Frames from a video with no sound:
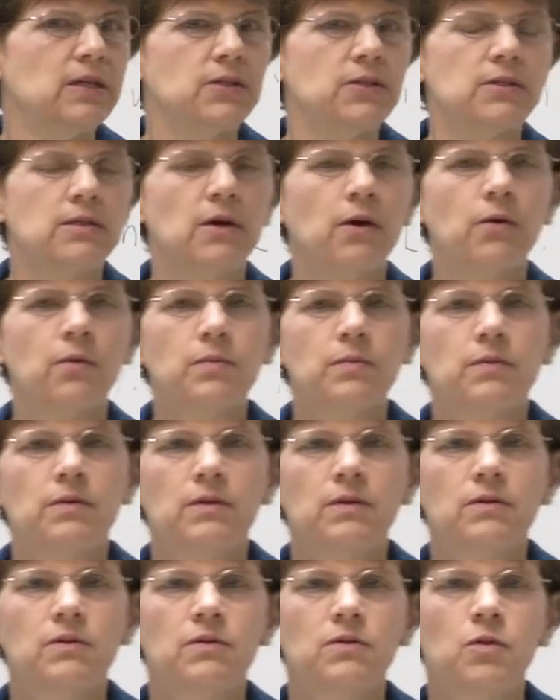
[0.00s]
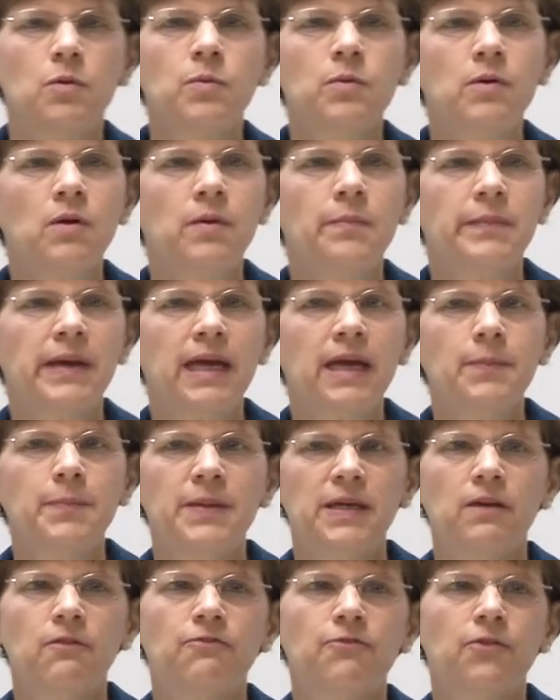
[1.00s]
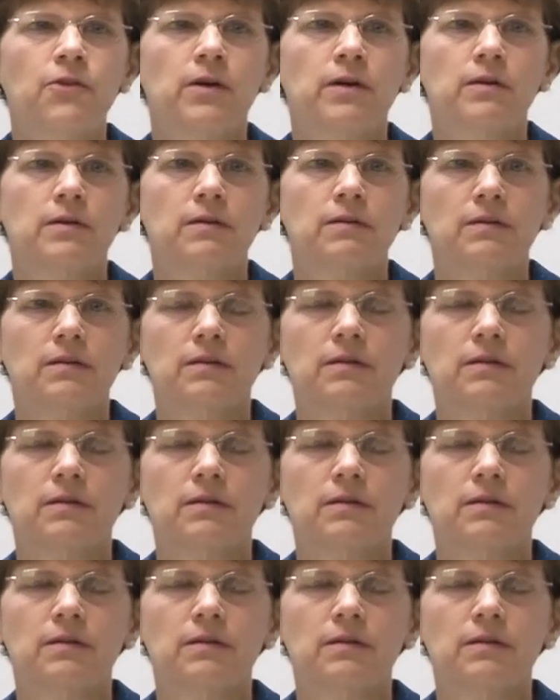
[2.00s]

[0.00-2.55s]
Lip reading: So the rule may be for,